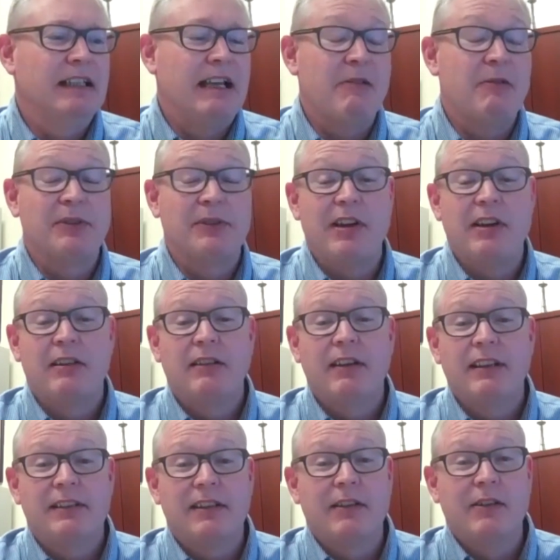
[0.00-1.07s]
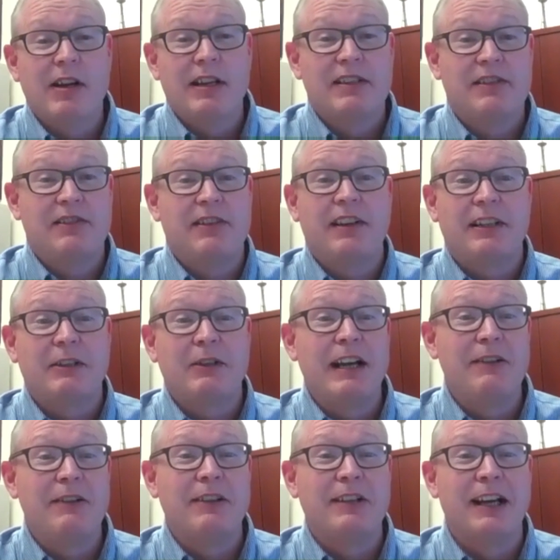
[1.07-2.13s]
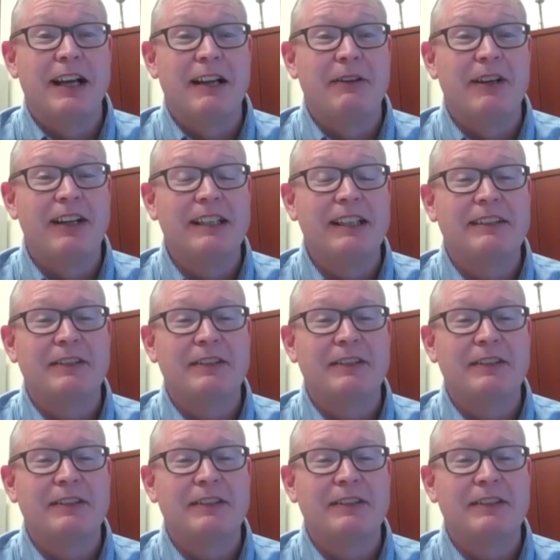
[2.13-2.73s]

I was hungry, so I stuck around a lot, right?